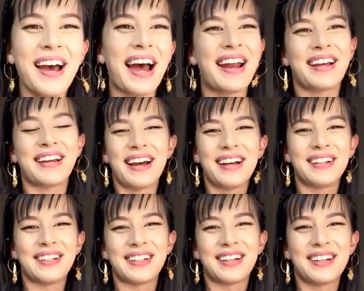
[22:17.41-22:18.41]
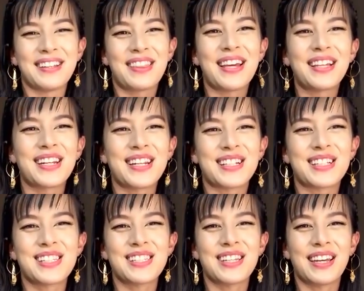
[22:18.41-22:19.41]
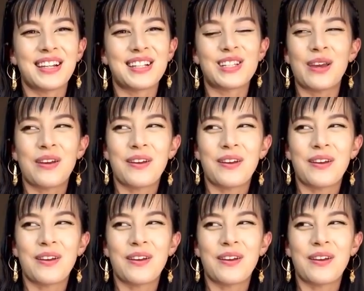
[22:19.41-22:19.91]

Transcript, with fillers: And I, I think that it's it's